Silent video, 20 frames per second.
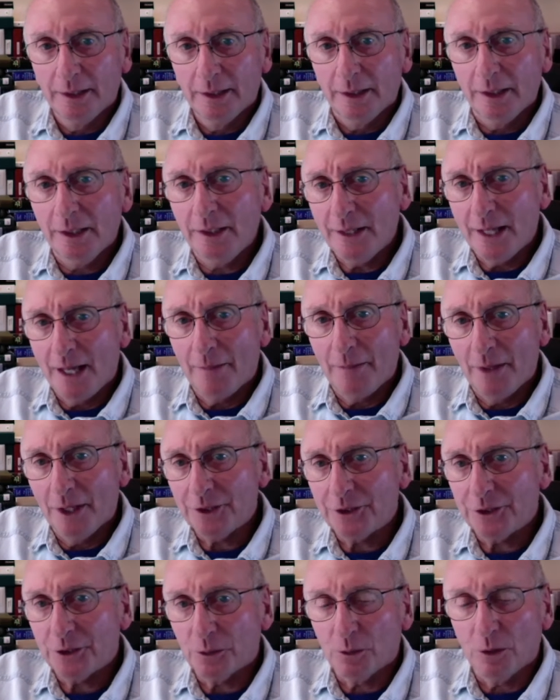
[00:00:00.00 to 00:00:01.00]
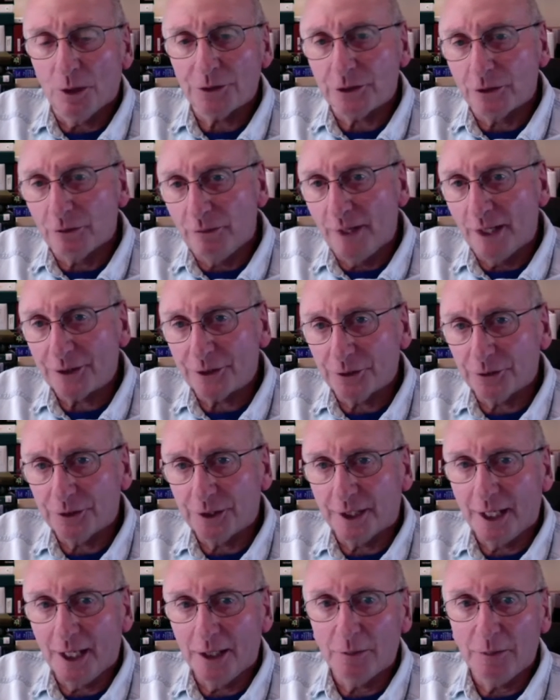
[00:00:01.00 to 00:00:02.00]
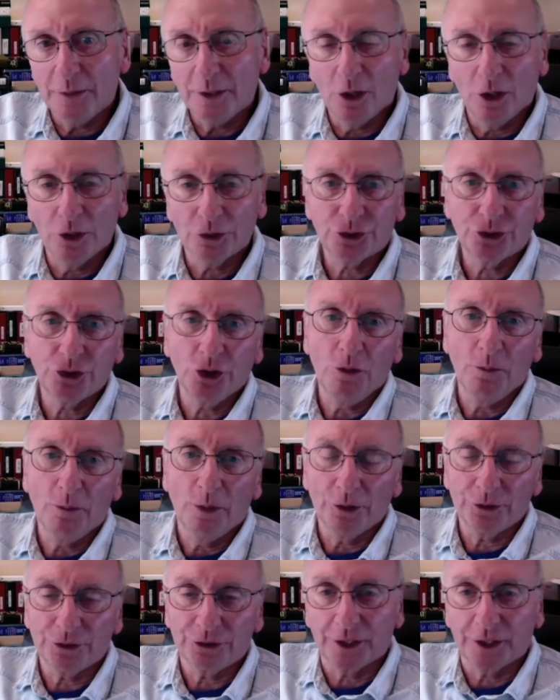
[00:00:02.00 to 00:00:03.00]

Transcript: In that mix, there were also vessels that came to be called showboats,